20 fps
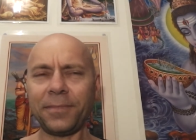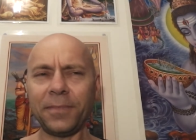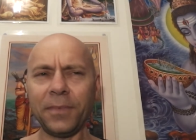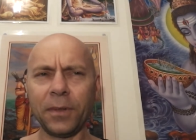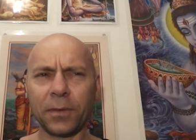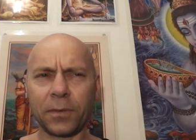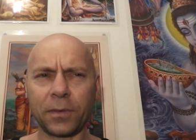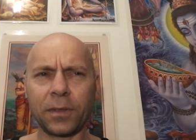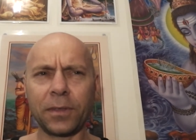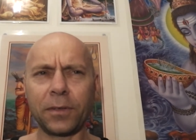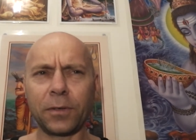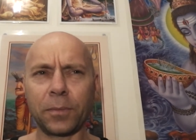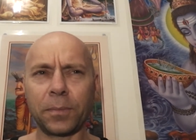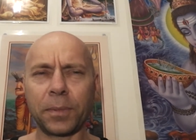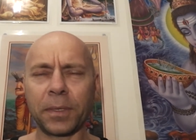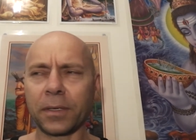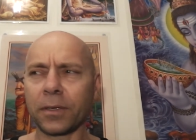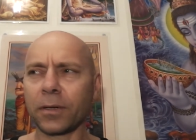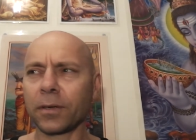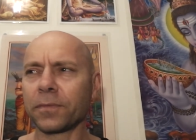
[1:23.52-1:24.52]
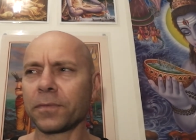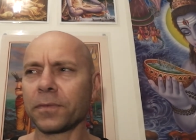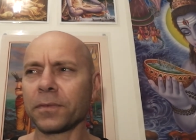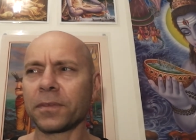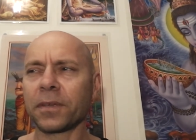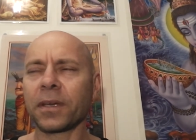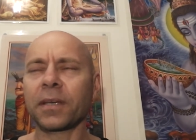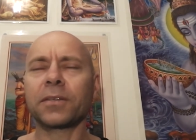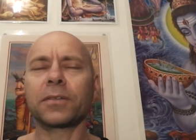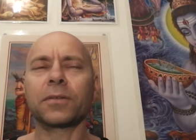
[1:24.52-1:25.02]
It was a little bit
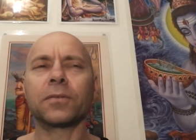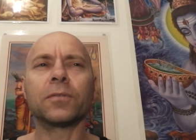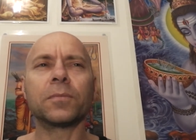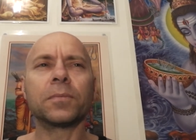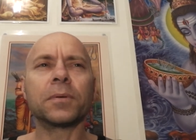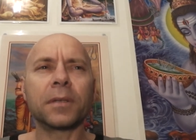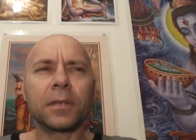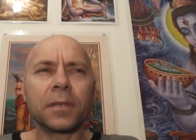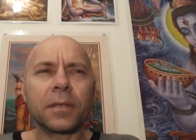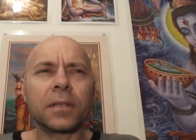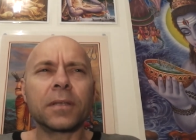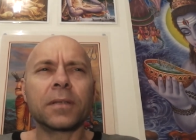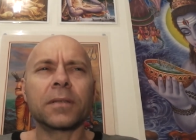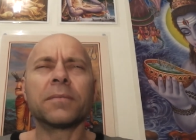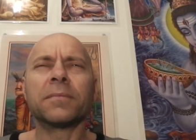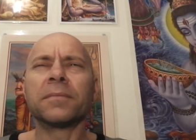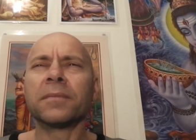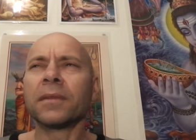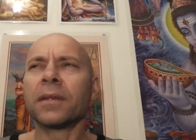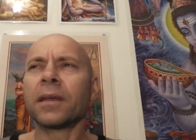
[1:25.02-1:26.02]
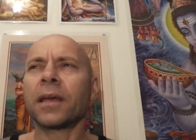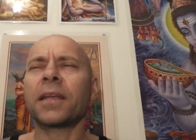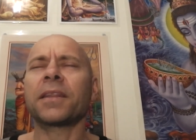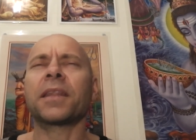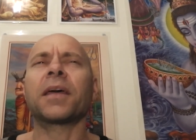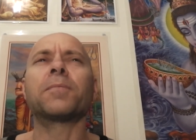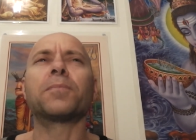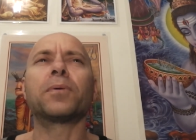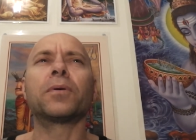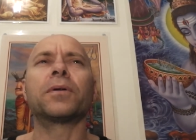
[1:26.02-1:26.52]
confrontational, but at
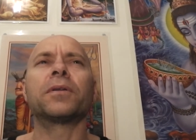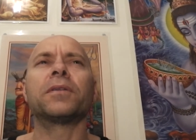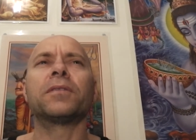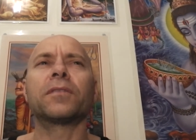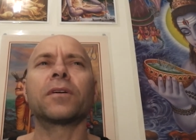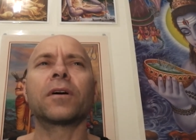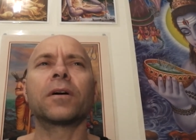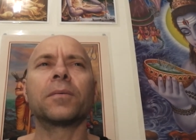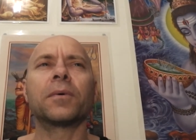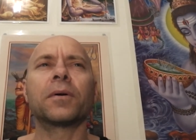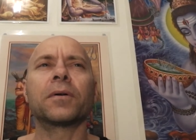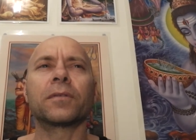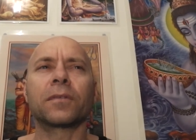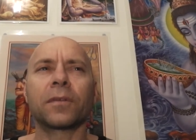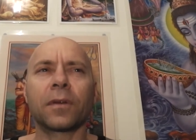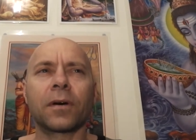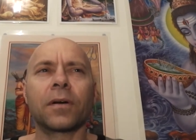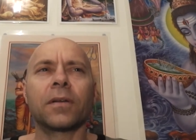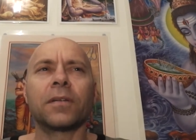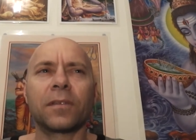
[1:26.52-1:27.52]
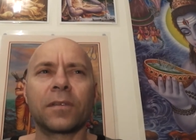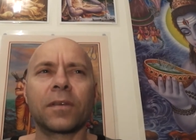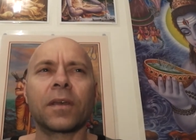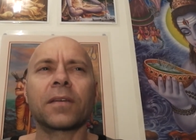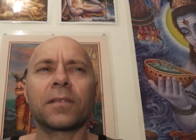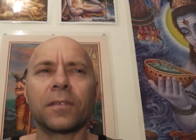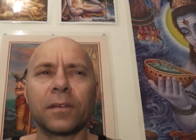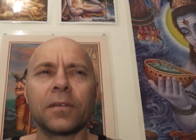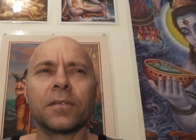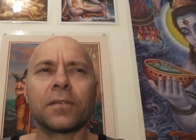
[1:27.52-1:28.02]
that point in time, I was tying
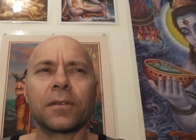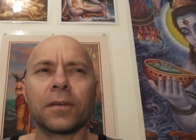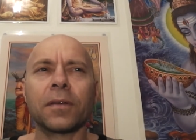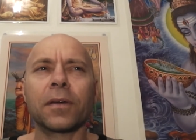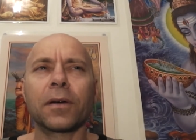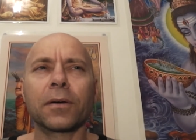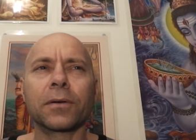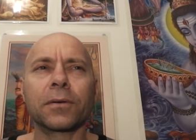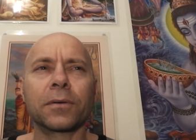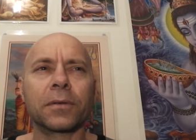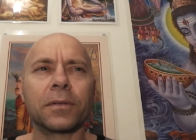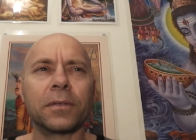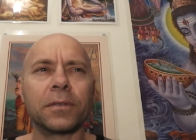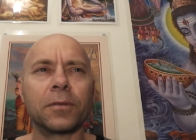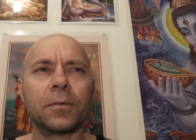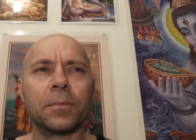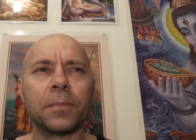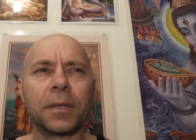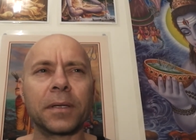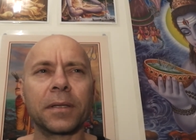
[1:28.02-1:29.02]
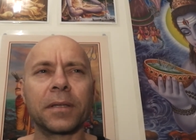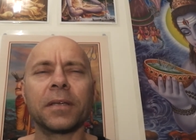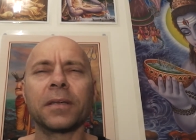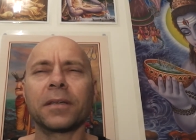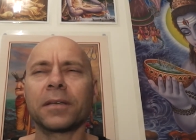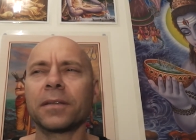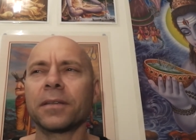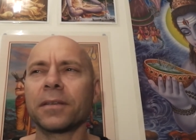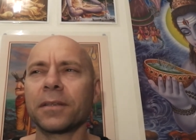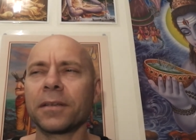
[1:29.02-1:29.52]
sex into yoga a little bit,
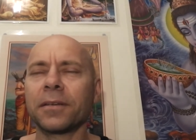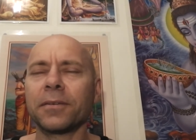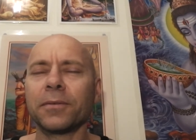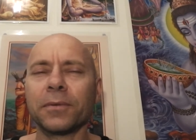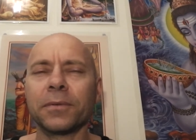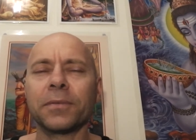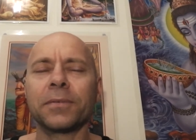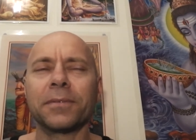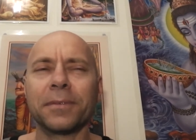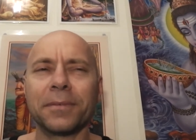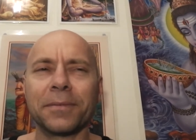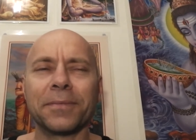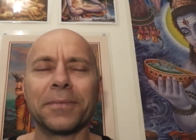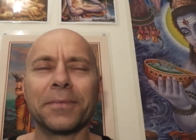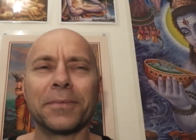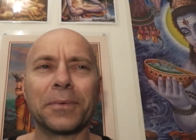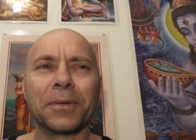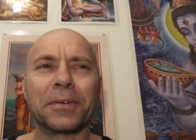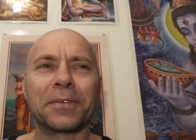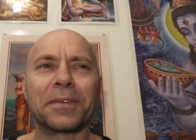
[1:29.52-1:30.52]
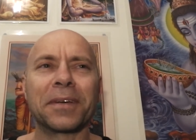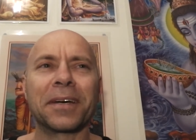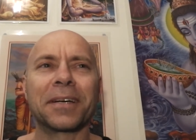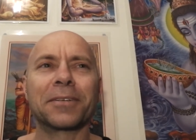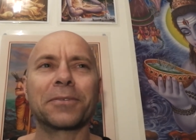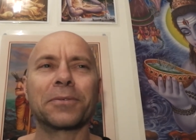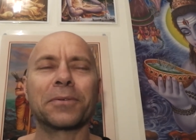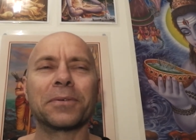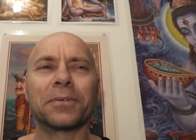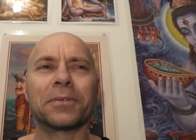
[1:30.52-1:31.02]
thinking that it was what
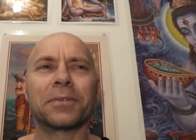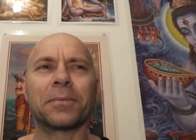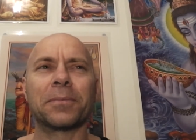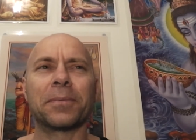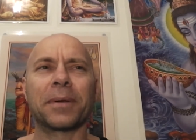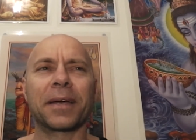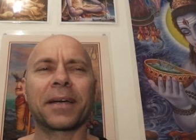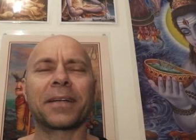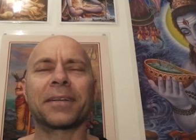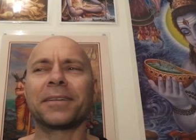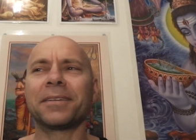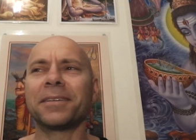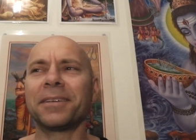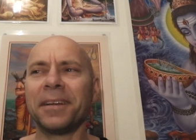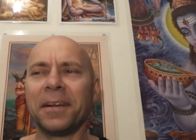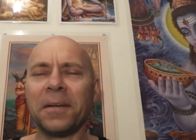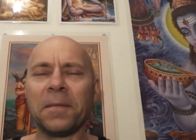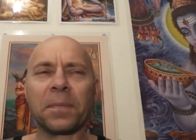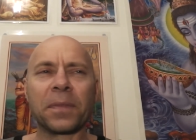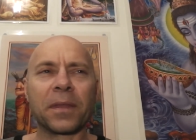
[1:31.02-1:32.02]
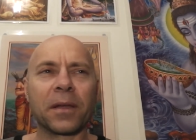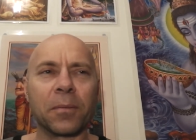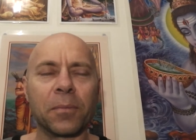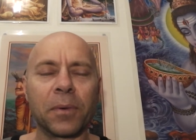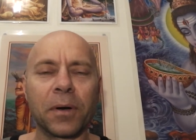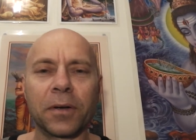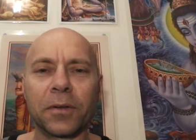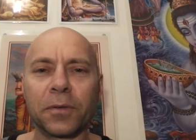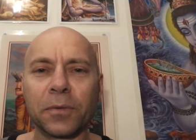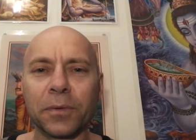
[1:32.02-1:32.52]
Tantra was about, and I
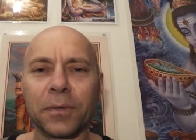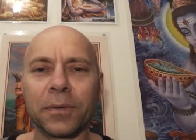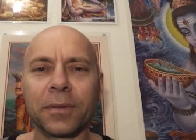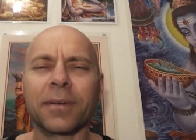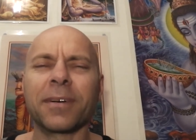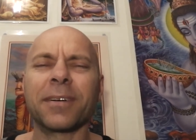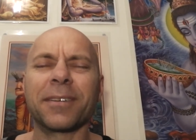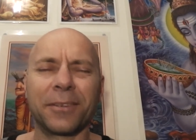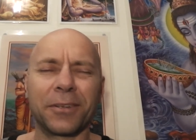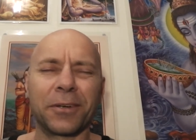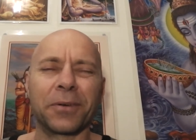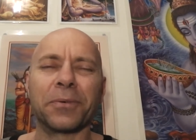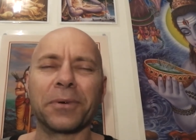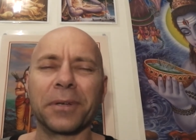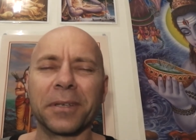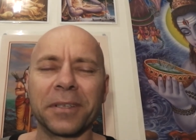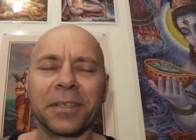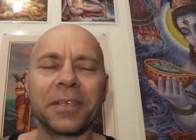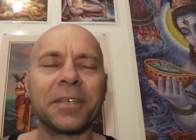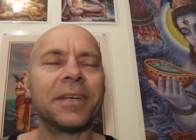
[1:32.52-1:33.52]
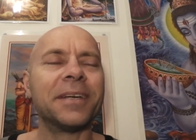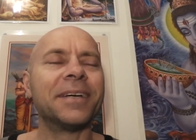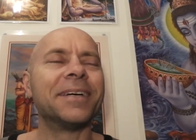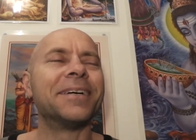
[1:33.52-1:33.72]
might as well, oh, not really,